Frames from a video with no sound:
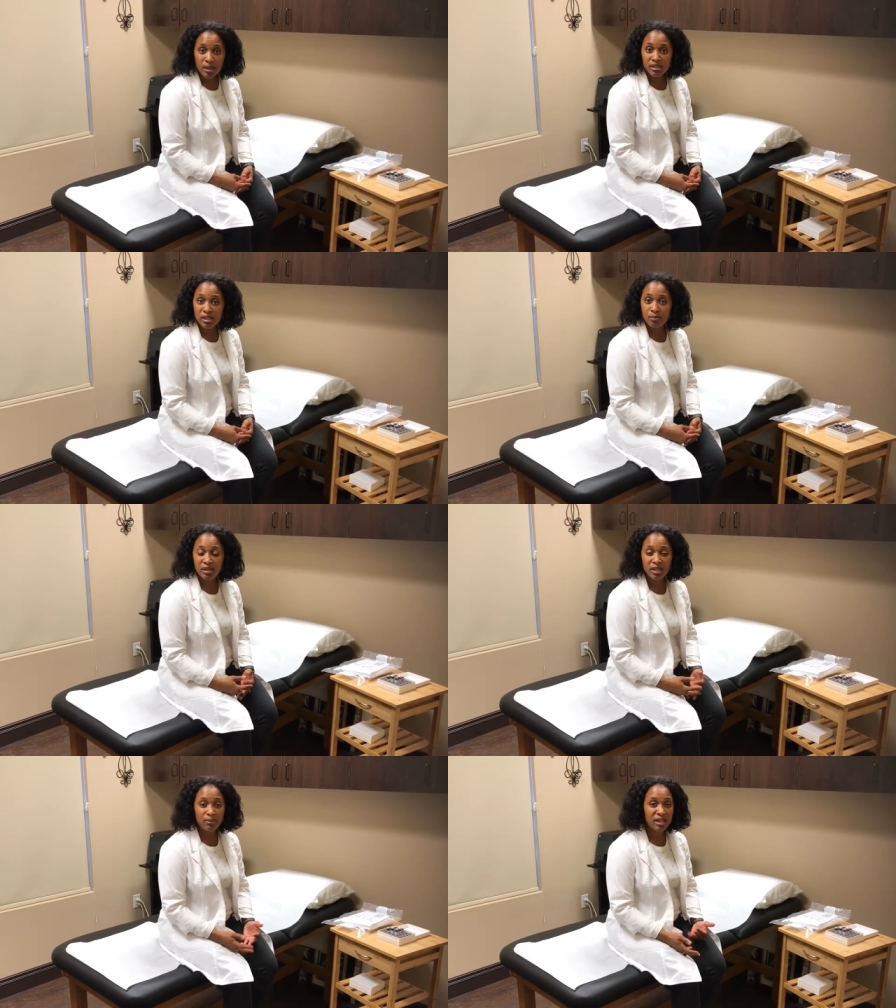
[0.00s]

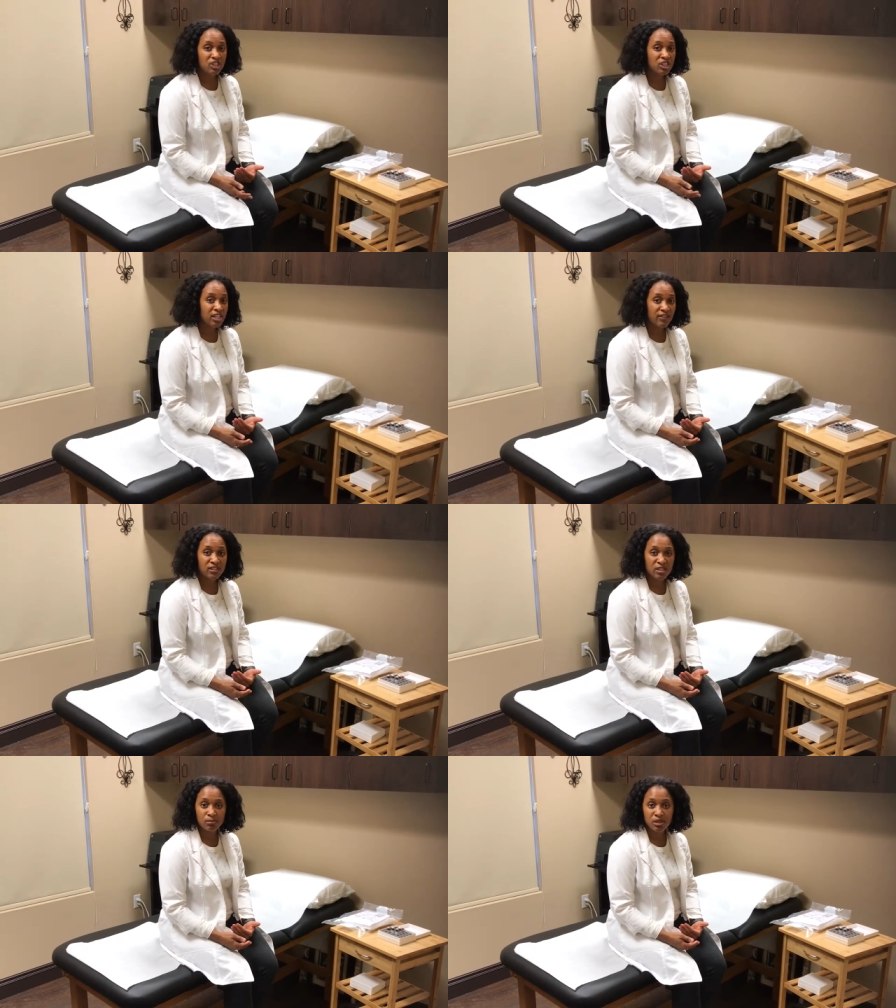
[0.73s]
Typically, patients have
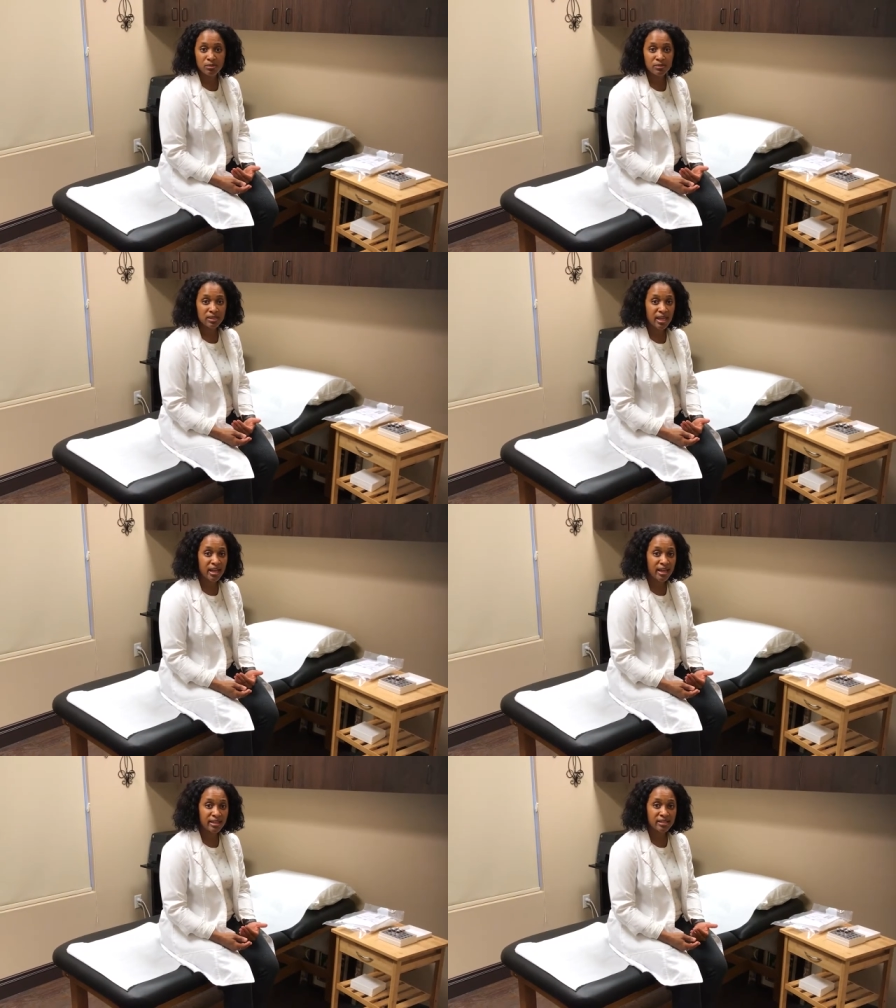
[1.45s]
symptoms
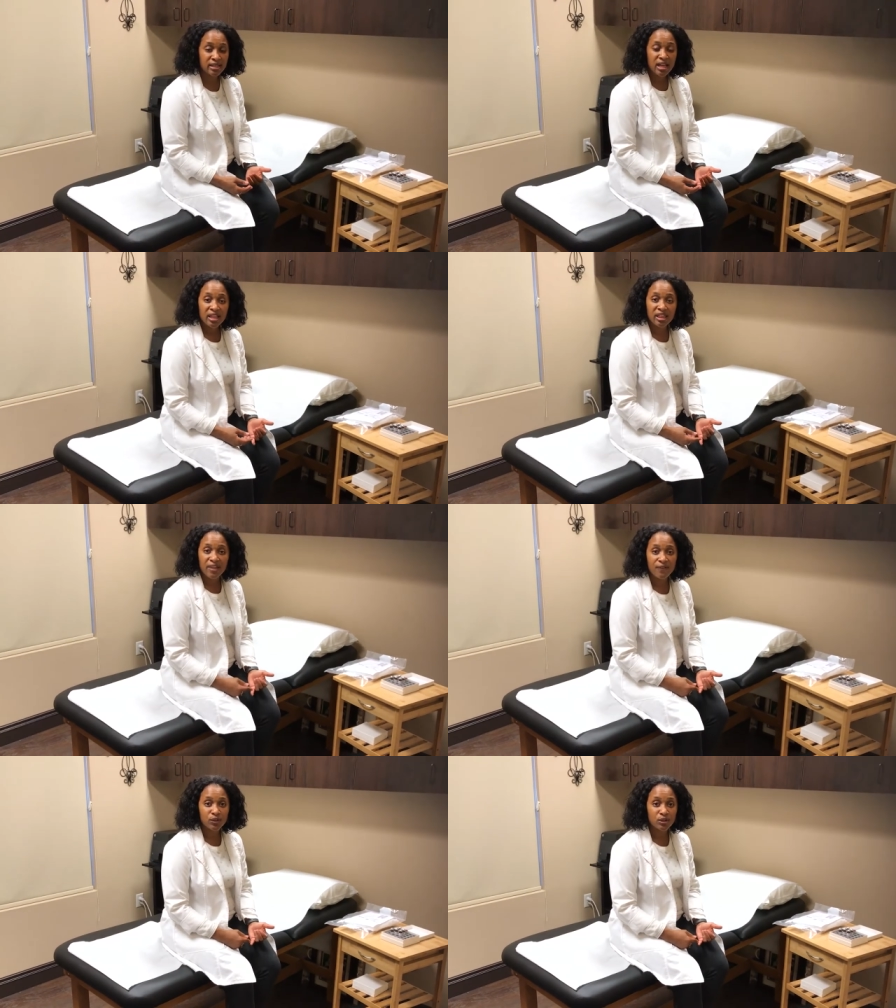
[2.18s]
as they
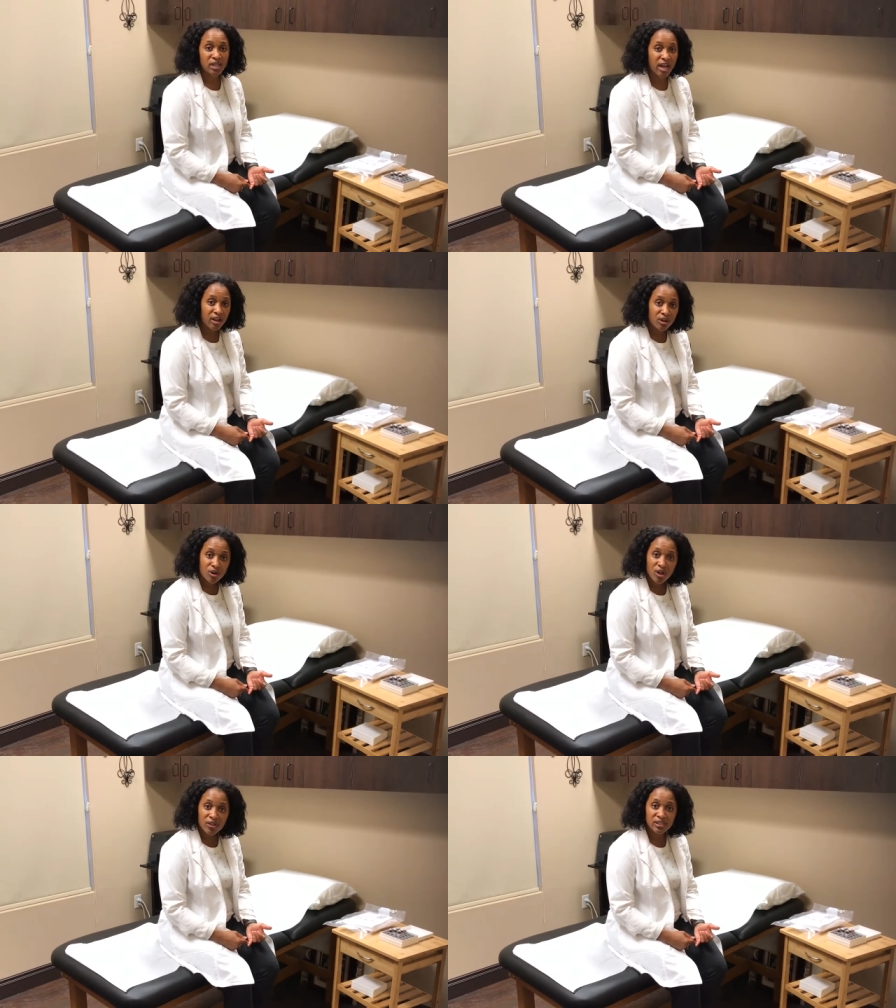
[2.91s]
feel tired
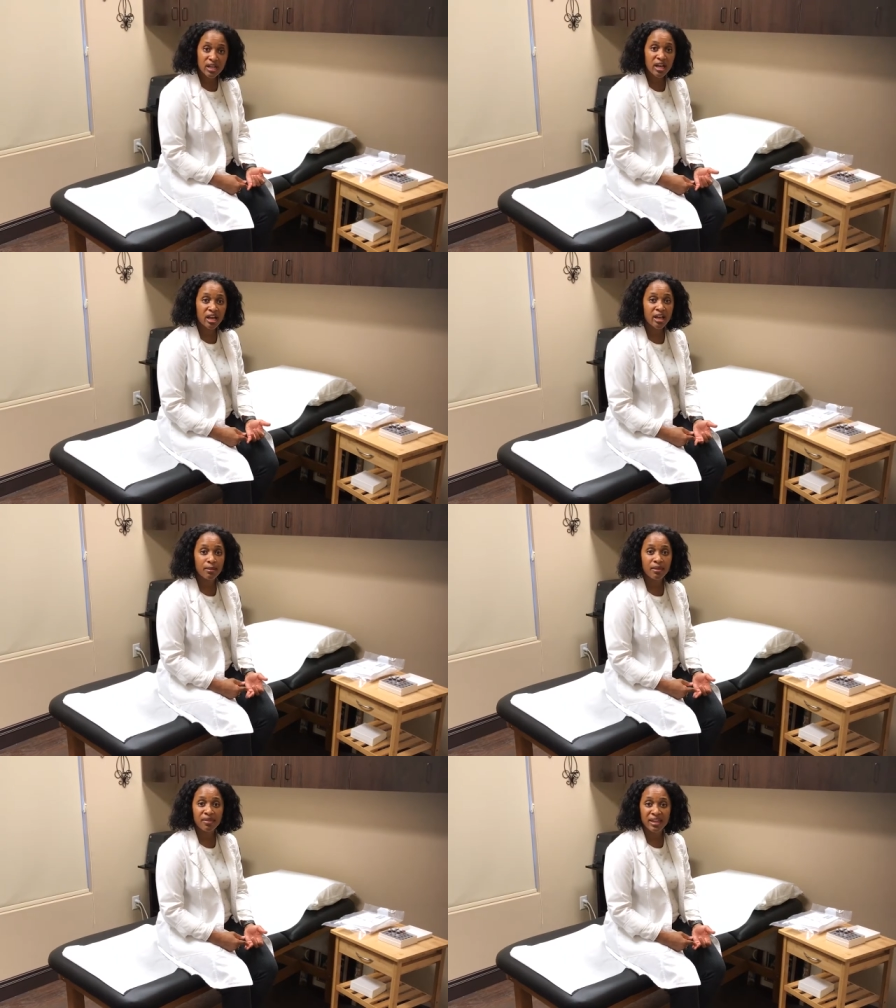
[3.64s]
all the
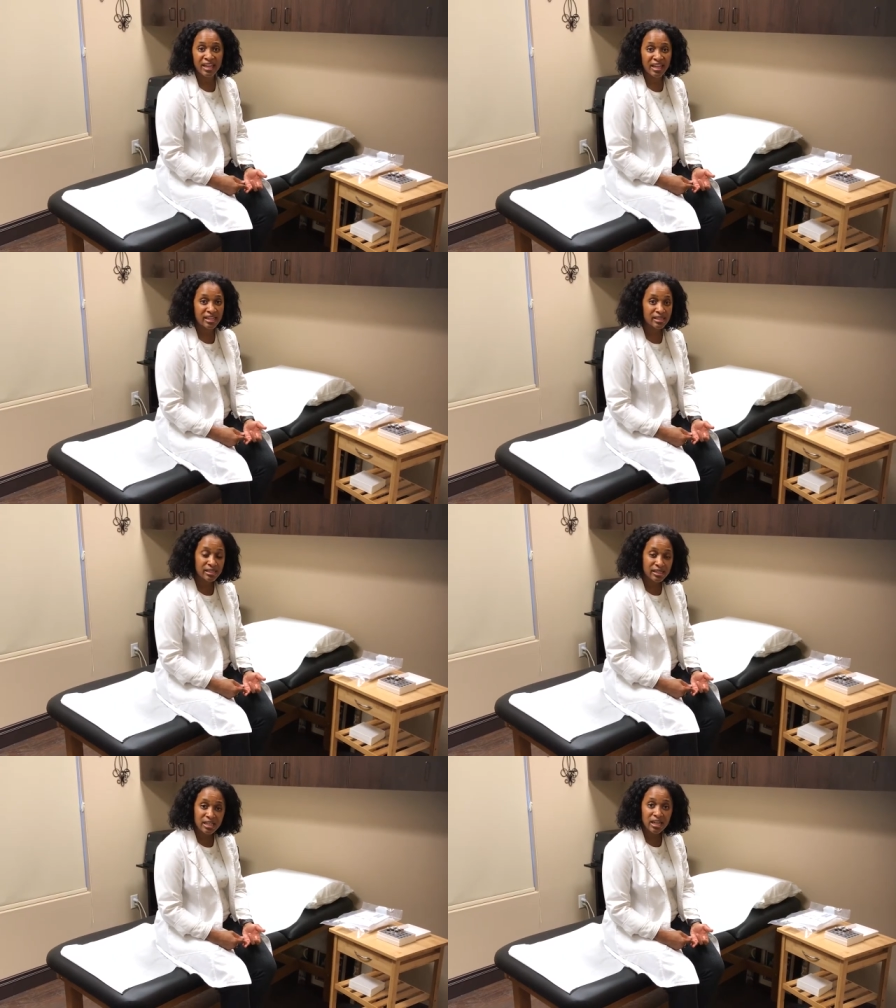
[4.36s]
time, they can't
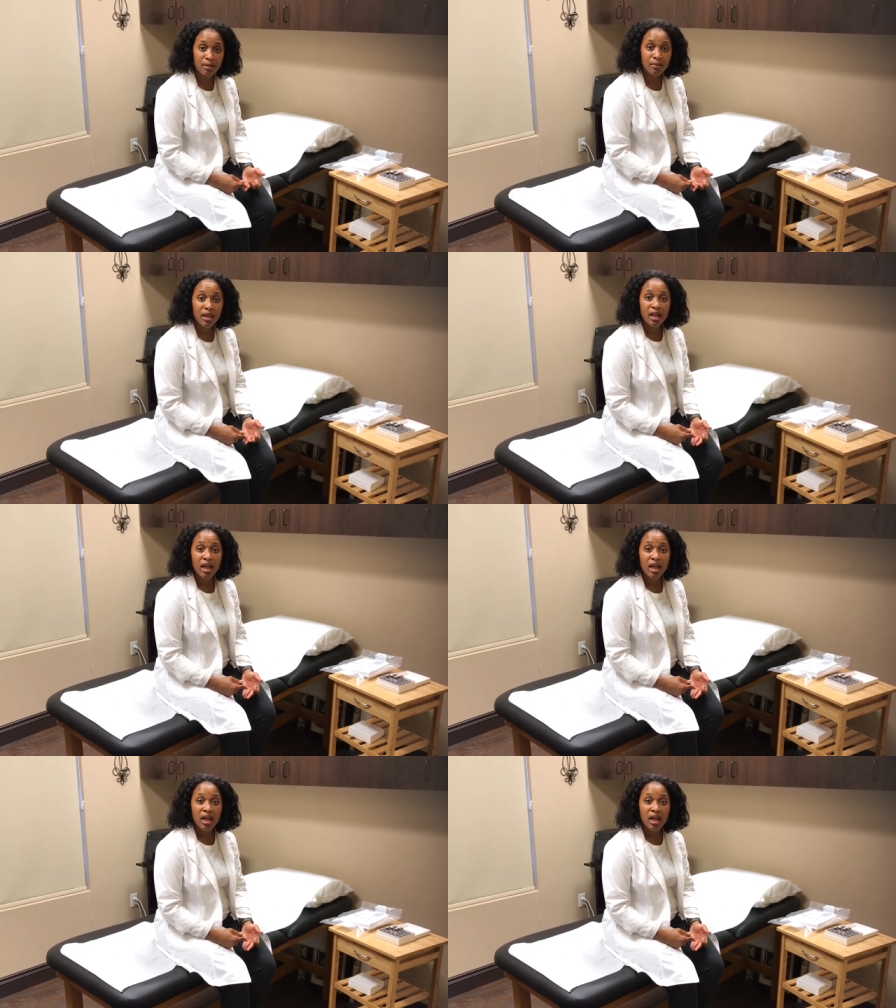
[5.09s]
sleep,